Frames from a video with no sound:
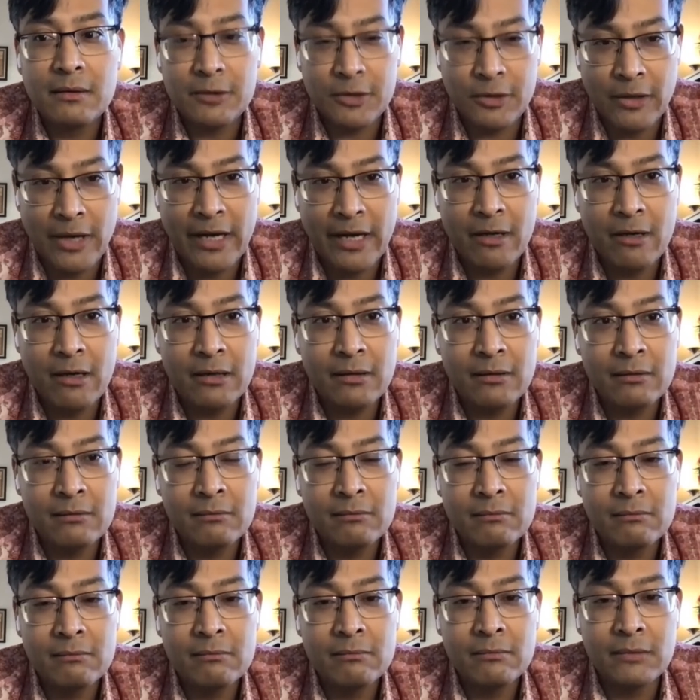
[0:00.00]
So I got
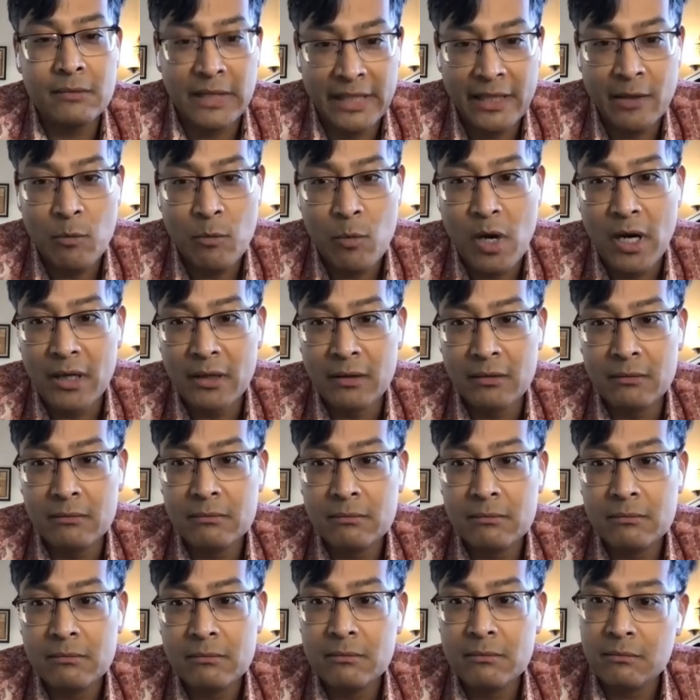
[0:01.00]
the
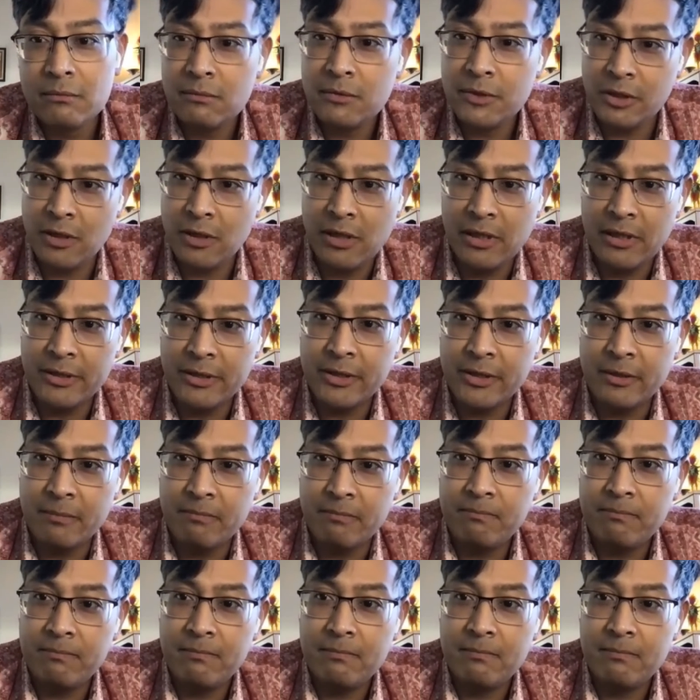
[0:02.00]
one
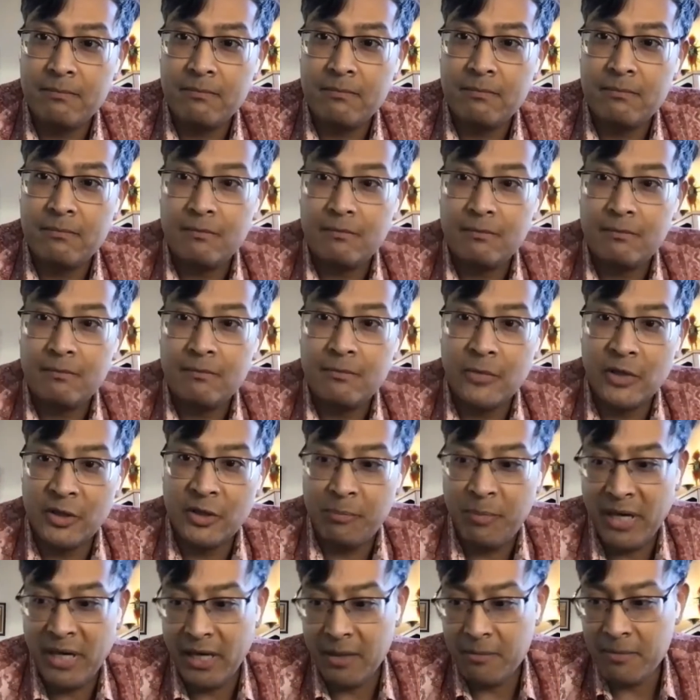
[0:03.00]
scholarship,
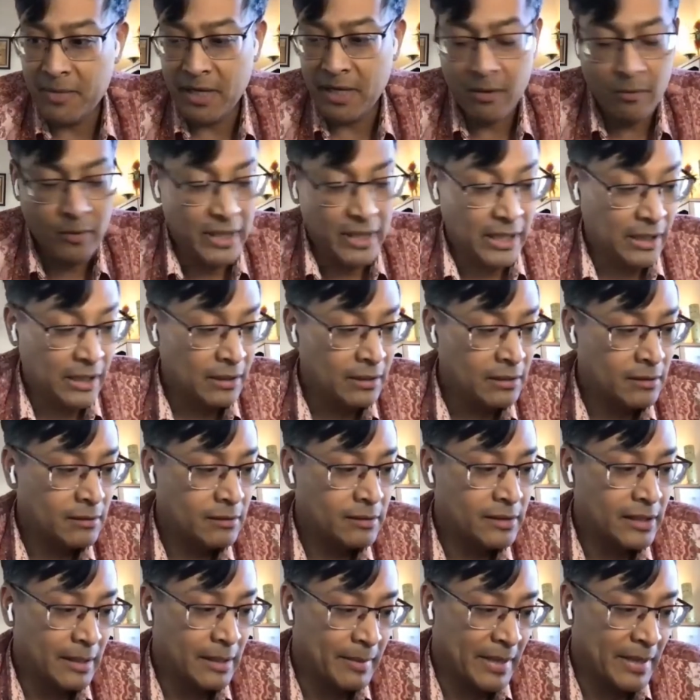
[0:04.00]
which paid my way
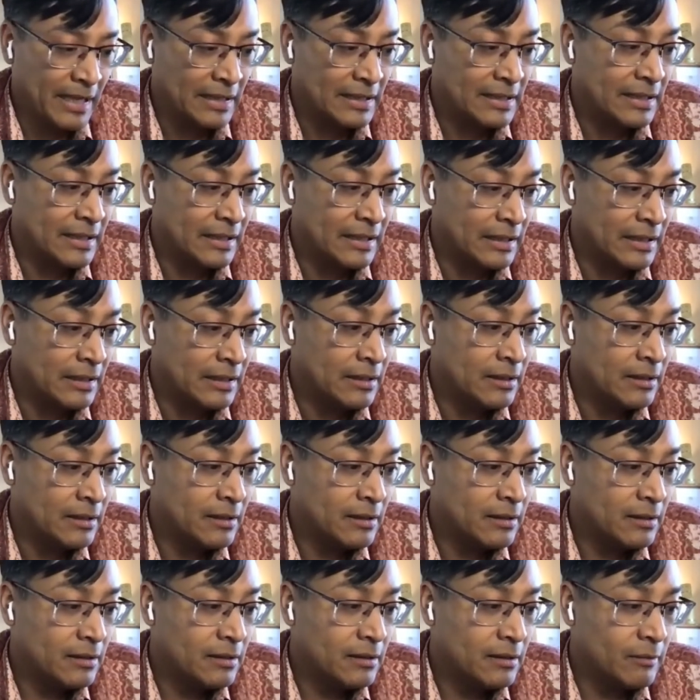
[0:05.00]
to MIT,
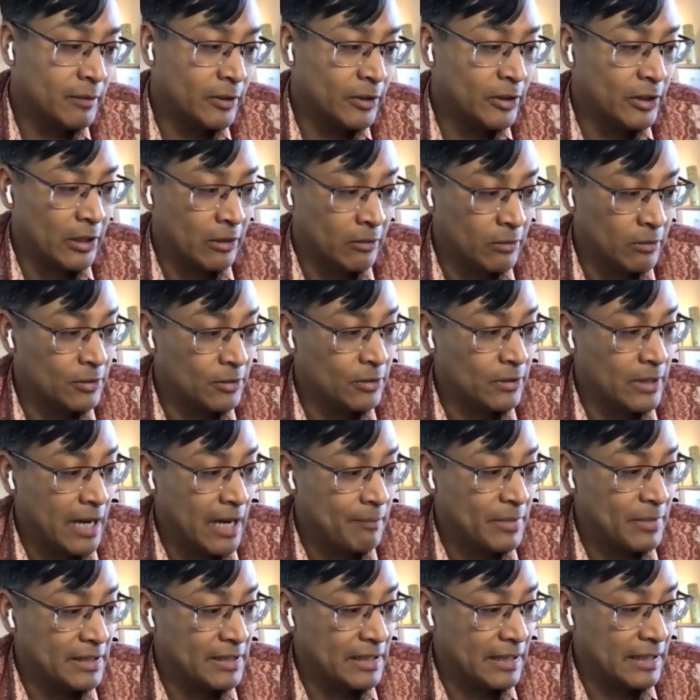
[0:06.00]
which I also
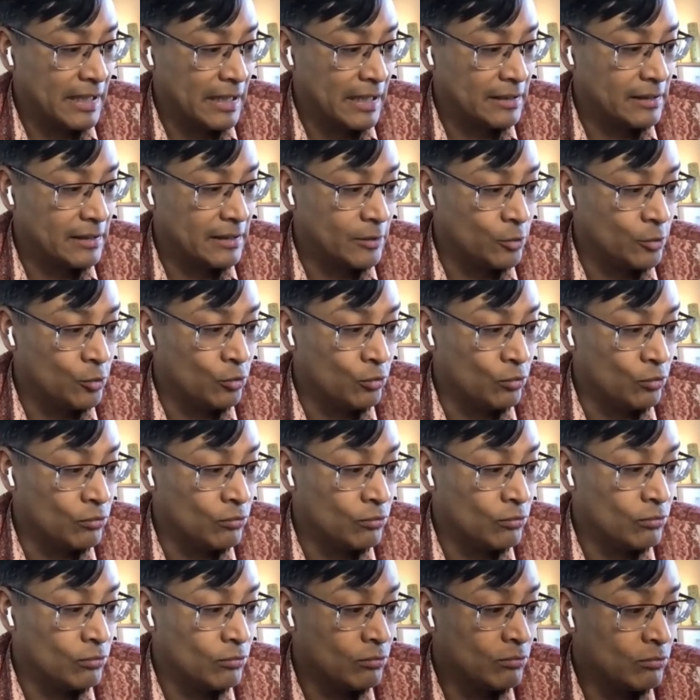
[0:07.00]
happened to get
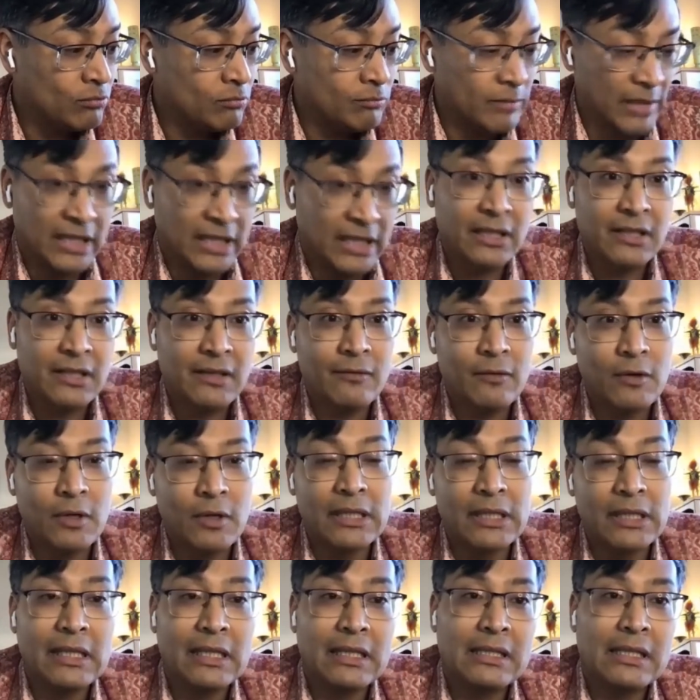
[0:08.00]
into because of
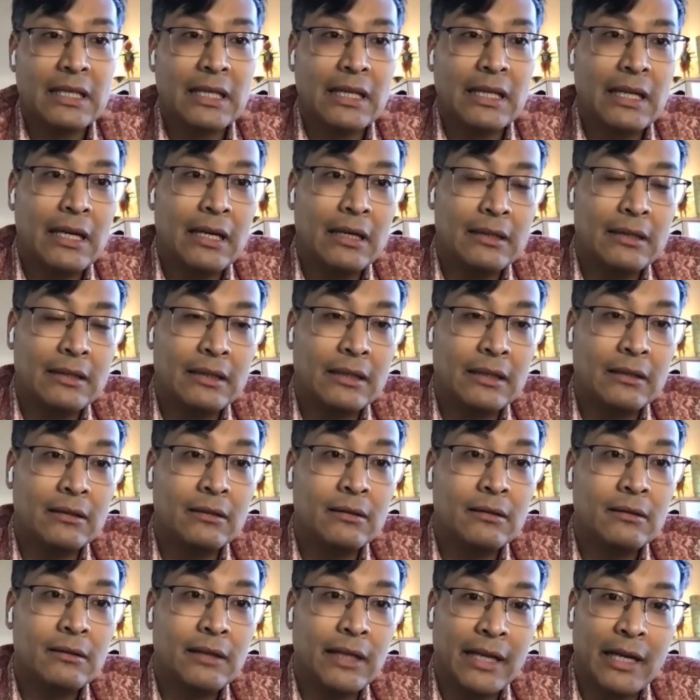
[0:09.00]
all the things that I had
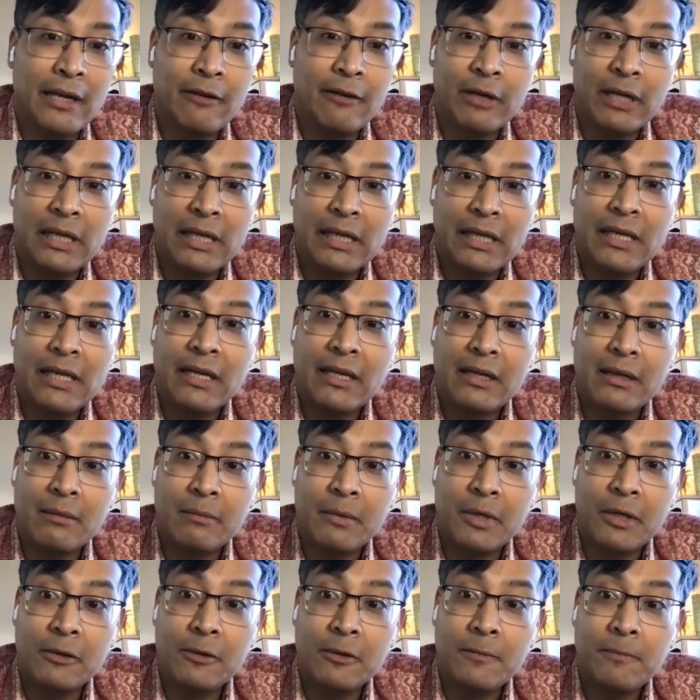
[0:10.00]
done that I really cared
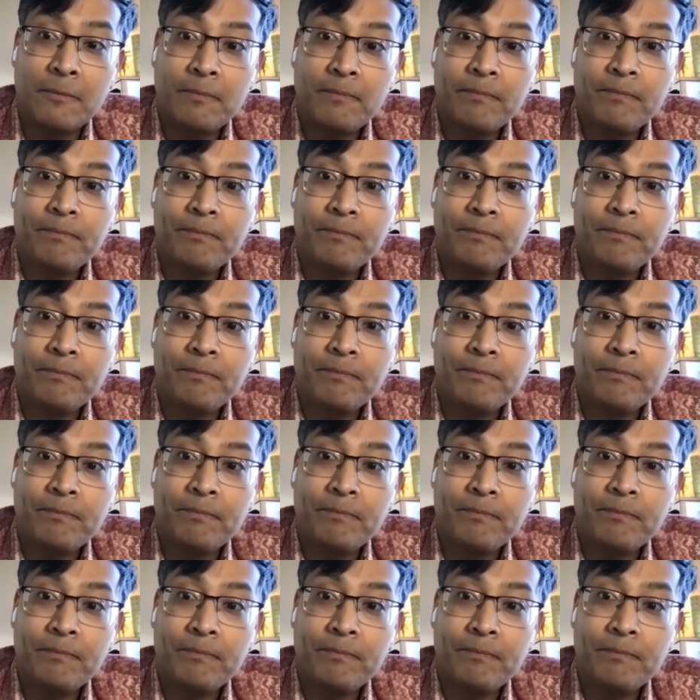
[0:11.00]
about.